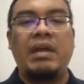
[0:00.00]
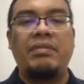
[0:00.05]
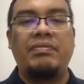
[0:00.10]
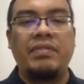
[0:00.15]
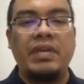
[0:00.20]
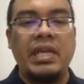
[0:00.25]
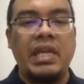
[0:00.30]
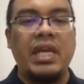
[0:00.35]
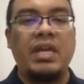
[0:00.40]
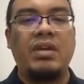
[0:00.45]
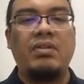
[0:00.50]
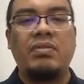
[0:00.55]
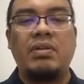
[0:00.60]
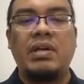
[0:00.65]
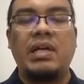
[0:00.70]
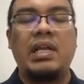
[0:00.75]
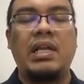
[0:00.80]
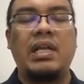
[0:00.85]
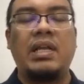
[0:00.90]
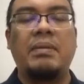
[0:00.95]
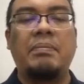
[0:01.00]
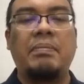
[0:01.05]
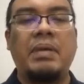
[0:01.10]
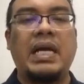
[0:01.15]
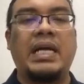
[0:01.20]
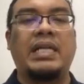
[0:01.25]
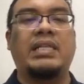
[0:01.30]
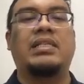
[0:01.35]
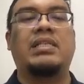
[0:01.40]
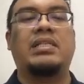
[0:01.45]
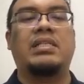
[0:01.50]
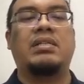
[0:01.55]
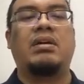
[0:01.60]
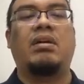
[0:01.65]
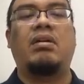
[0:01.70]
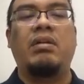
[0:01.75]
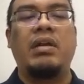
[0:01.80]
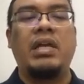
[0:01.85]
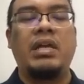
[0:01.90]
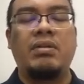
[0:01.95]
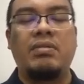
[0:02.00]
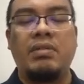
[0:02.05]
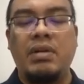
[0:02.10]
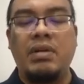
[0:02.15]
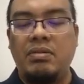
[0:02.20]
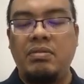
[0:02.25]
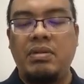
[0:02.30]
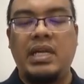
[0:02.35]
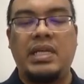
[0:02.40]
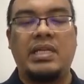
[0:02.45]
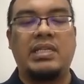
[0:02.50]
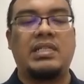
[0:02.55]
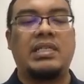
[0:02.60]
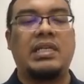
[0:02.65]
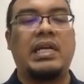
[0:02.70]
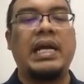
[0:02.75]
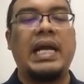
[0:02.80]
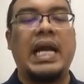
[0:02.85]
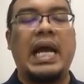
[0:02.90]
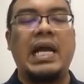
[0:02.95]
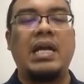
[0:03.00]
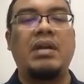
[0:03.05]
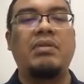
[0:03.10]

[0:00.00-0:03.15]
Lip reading: have equal parts or equal units, right?